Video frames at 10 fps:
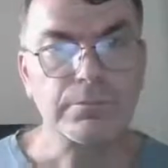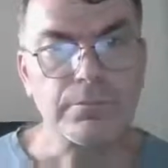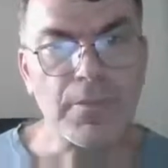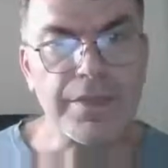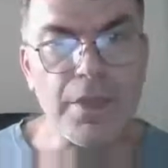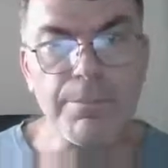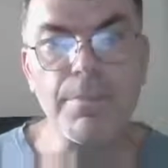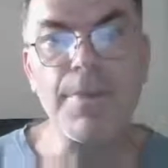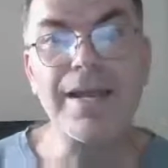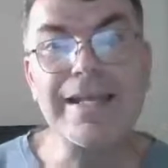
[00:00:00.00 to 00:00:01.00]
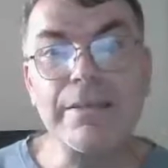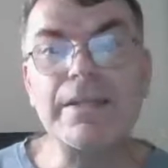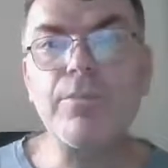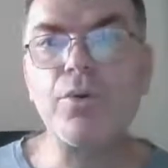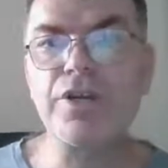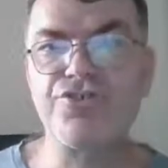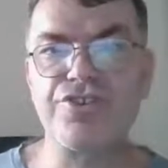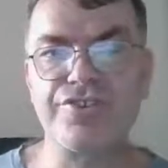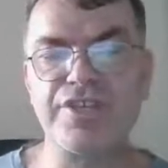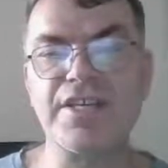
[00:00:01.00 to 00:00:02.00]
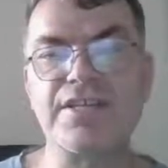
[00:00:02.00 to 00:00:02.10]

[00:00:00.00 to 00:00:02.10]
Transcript: the, a little bit more interesting is the